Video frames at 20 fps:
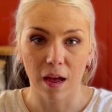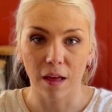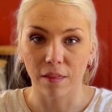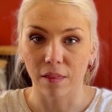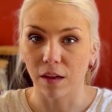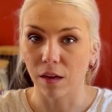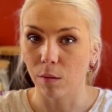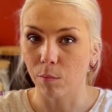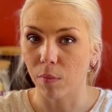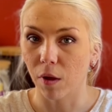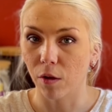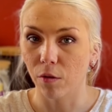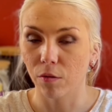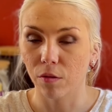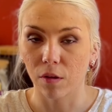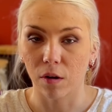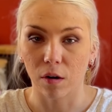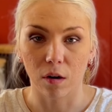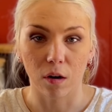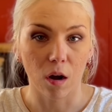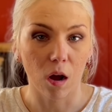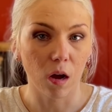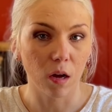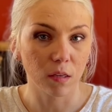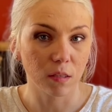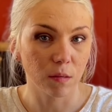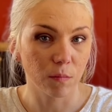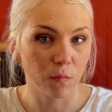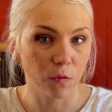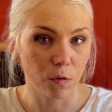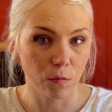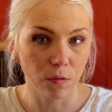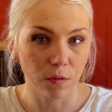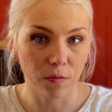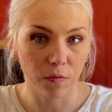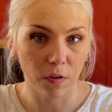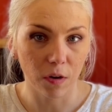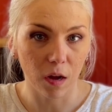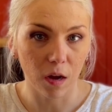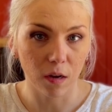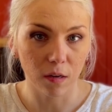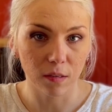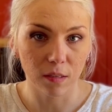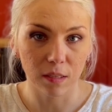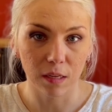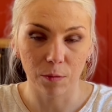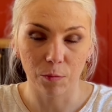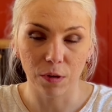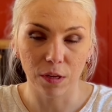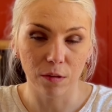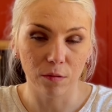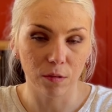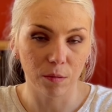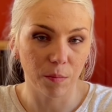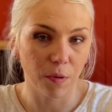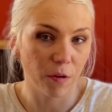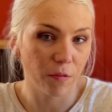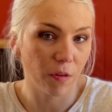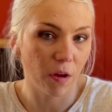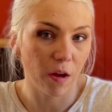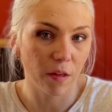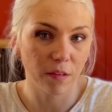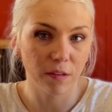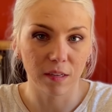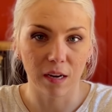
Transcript: I think both are awesome tools for dogs, and we use them both all the